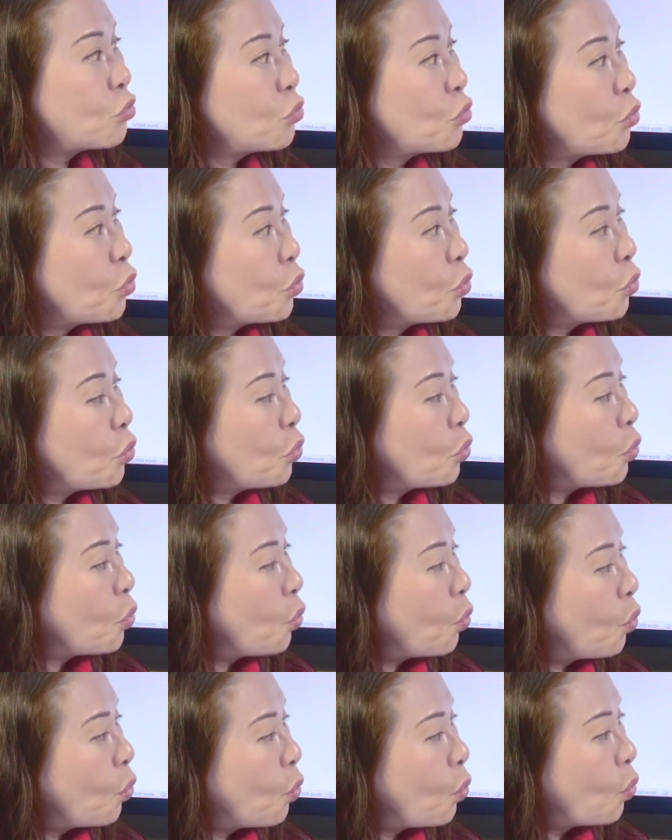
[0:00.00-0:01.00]
know
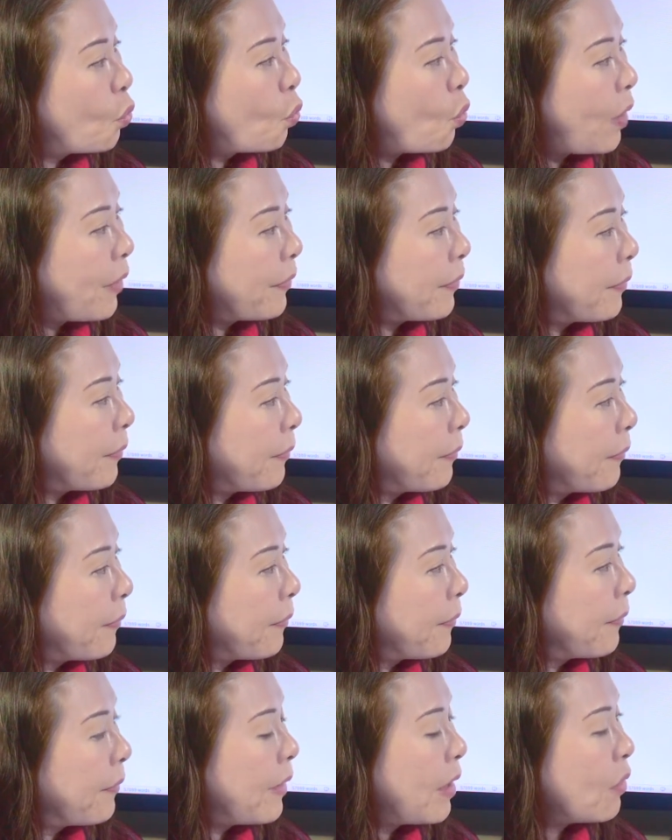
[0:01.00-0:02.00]
1.
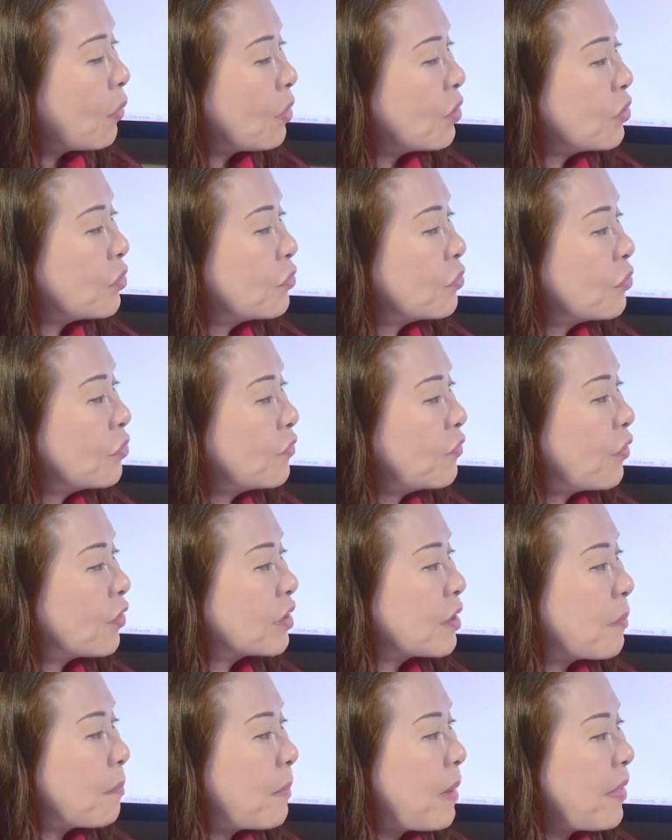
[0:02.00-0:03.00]
Then what you do for
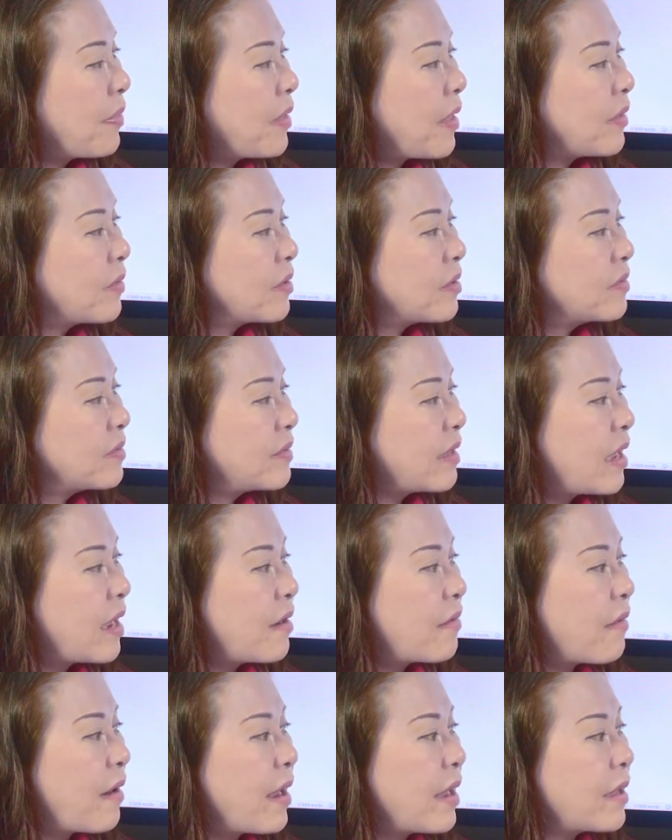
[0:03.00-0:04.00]
the month and the day,
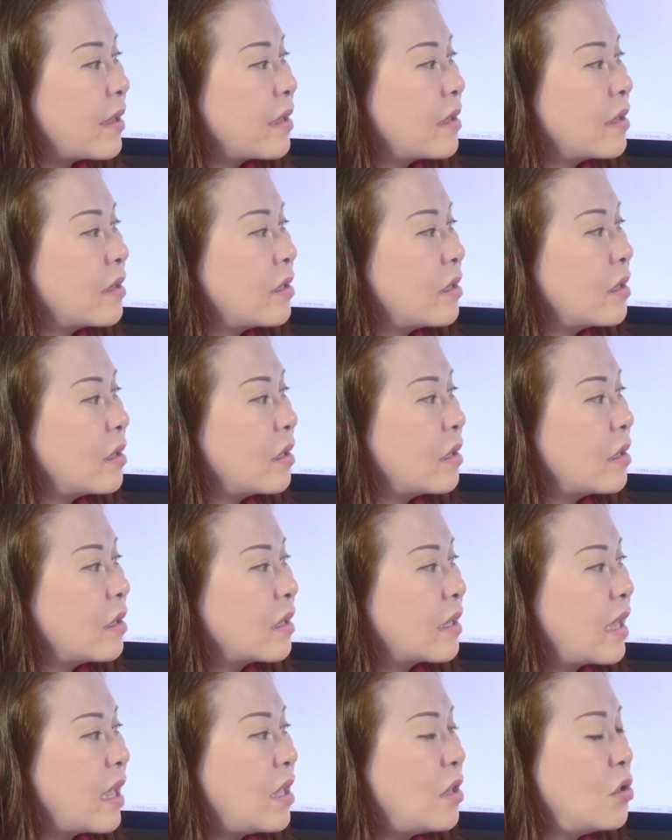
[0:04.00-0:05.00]
right?
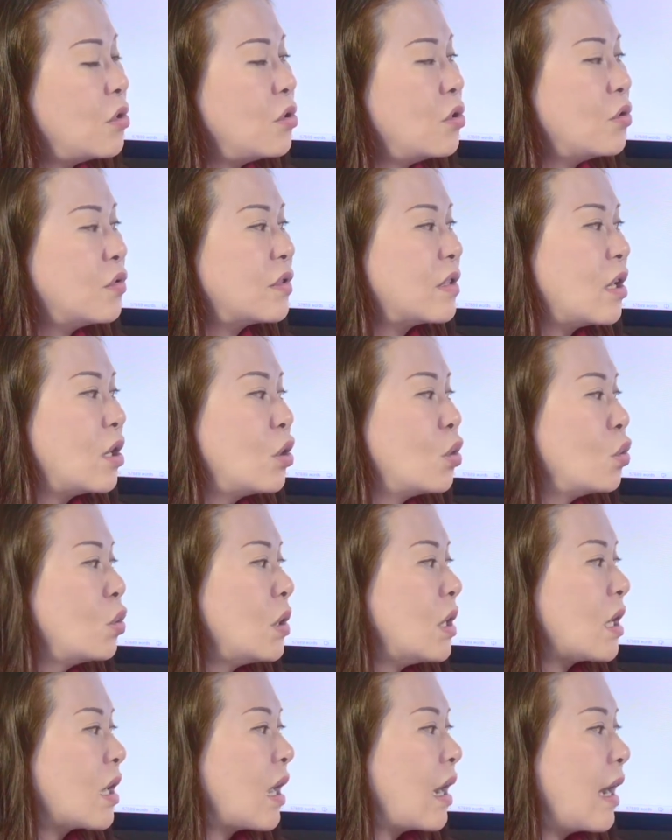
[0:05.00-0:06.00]
Again, you use the
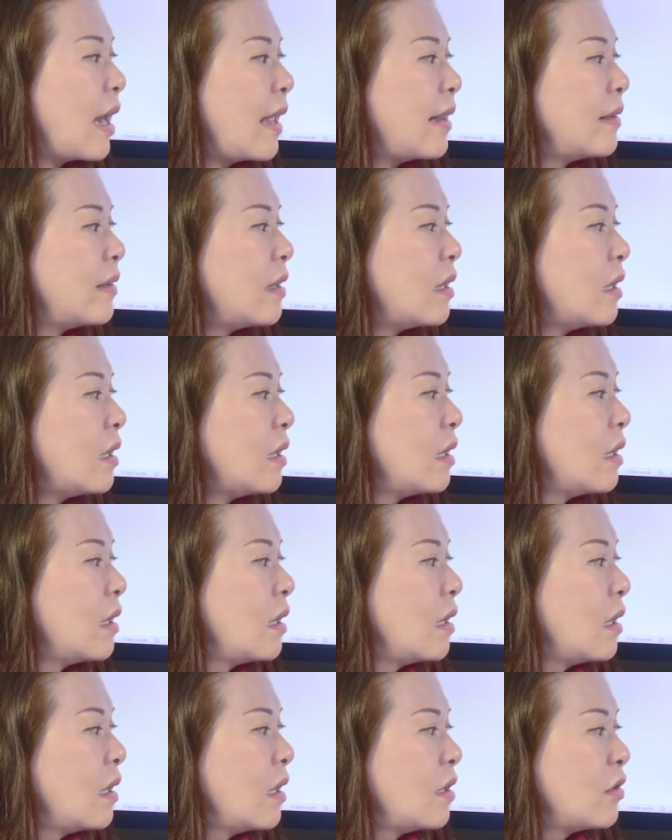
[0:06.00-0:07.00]
lunar calendar
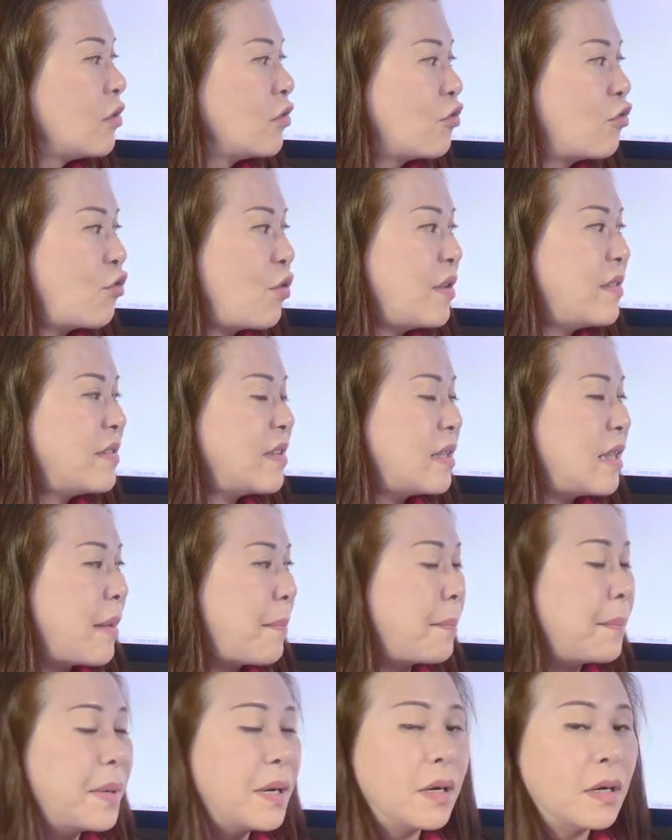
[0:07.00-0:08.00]
to trace the
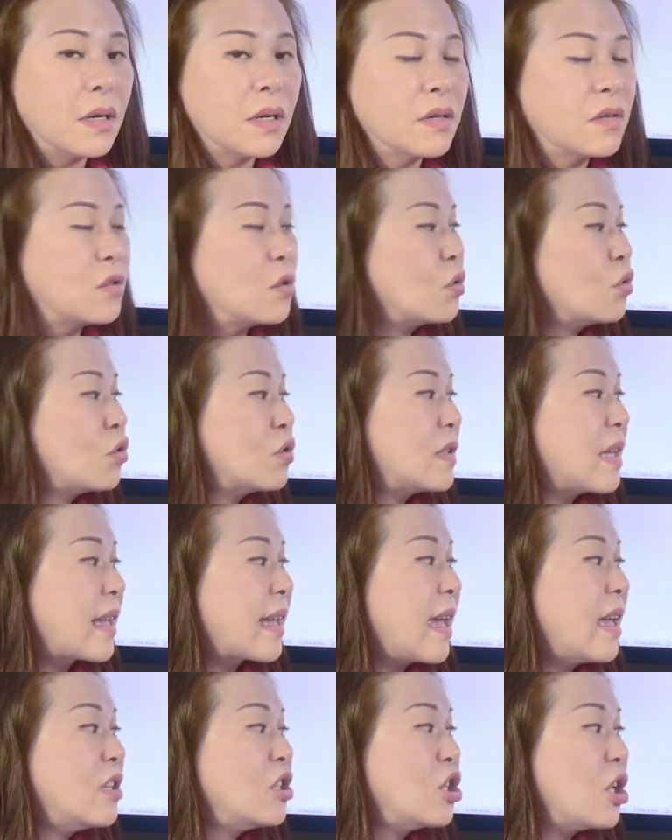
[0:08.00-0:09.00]
number. So
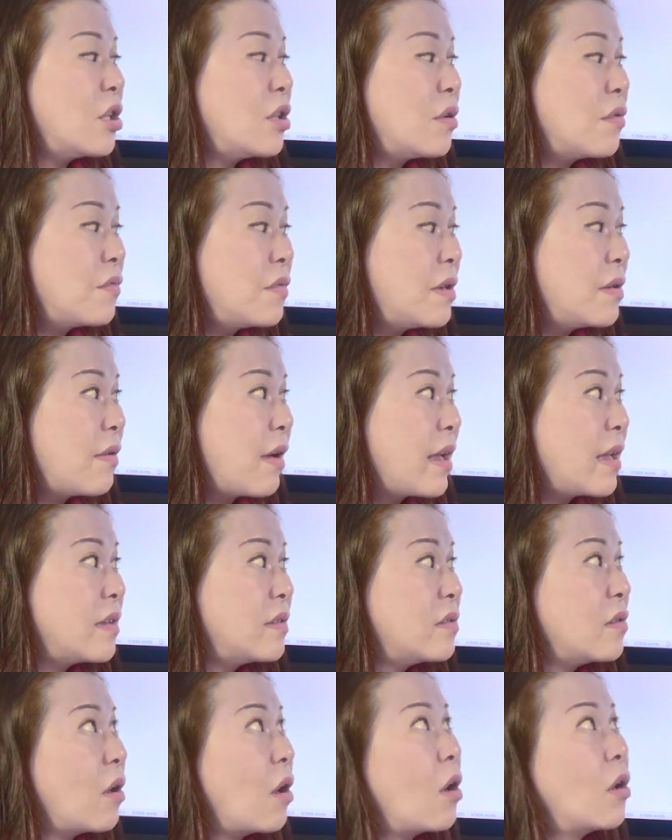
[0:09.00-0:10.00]
2nd January, right,
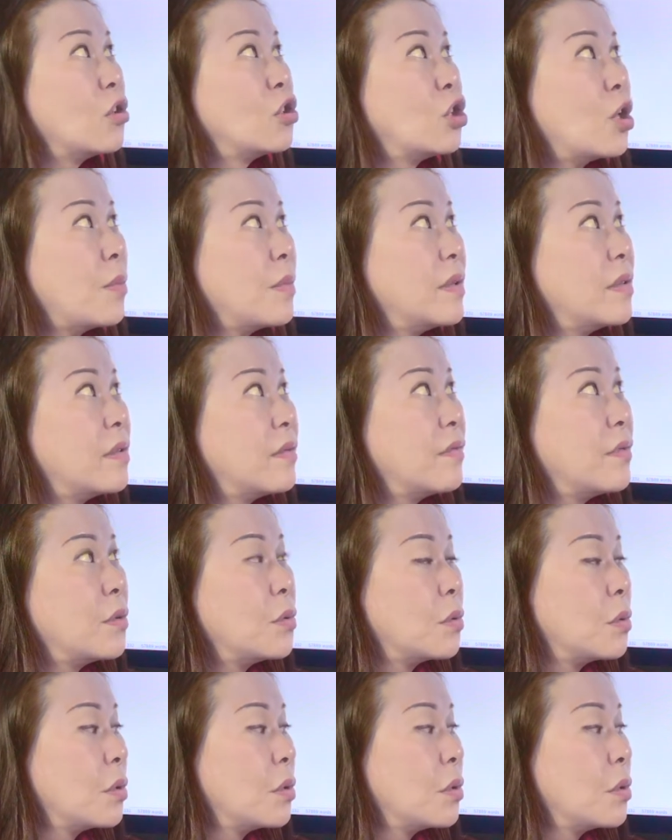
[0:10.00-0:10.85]
is your job interview.